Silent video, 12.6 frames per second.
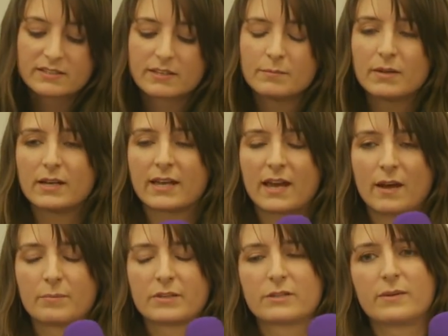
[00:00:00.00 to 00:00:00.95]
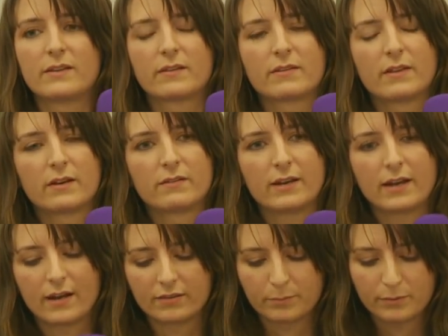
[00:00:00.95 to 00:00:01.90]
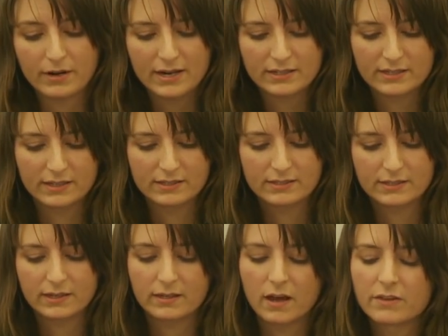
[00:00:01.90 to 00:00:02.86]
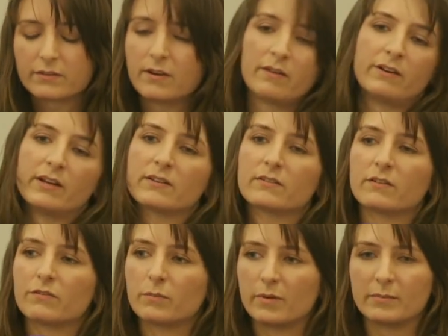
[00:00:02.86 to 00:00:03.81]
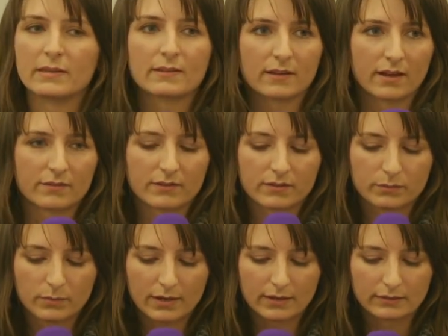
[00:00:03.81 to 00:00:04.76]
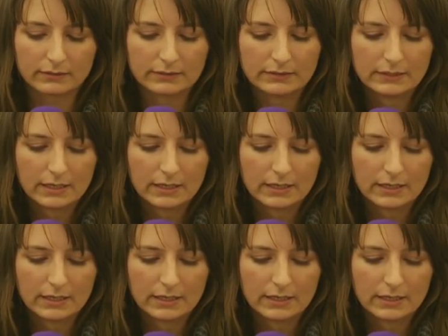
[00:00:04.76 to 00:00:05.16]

a similar gap between the theory and the practice in other areas of the women's lives as well.